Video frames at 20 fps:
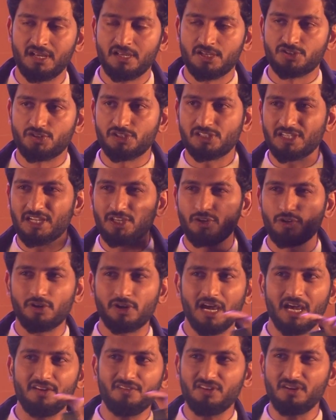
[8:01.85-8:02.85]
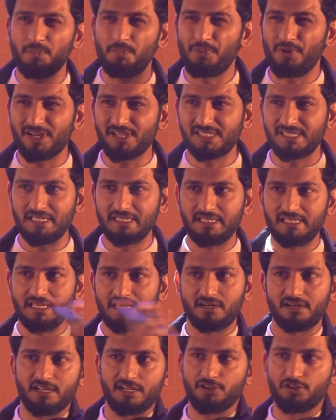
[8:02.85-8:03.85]
So it's like you're kind of compressing the
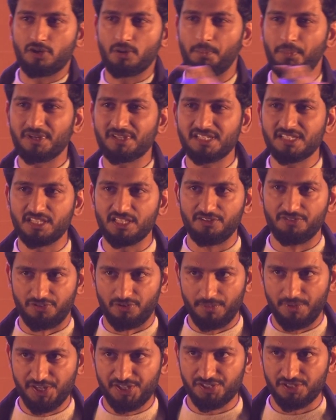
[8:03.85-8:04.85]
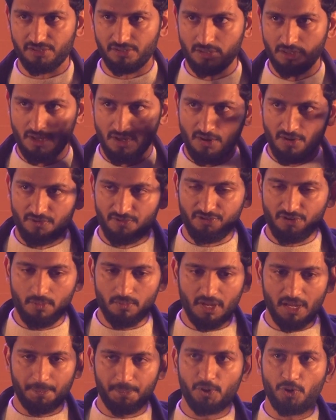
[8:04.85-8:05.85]
internet. You're compressing the information from
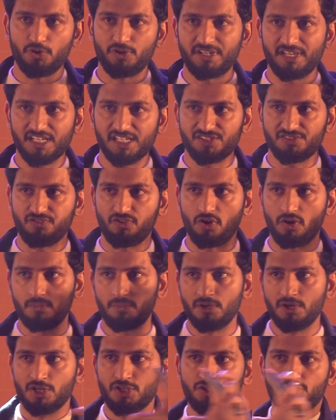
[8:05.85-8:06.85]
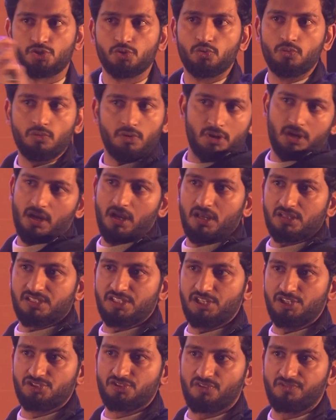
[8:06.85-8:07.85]
like pure text form to a
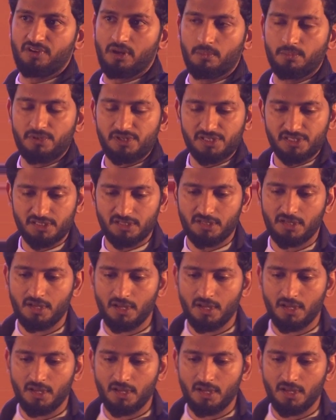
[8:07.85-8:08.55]
series of numbers.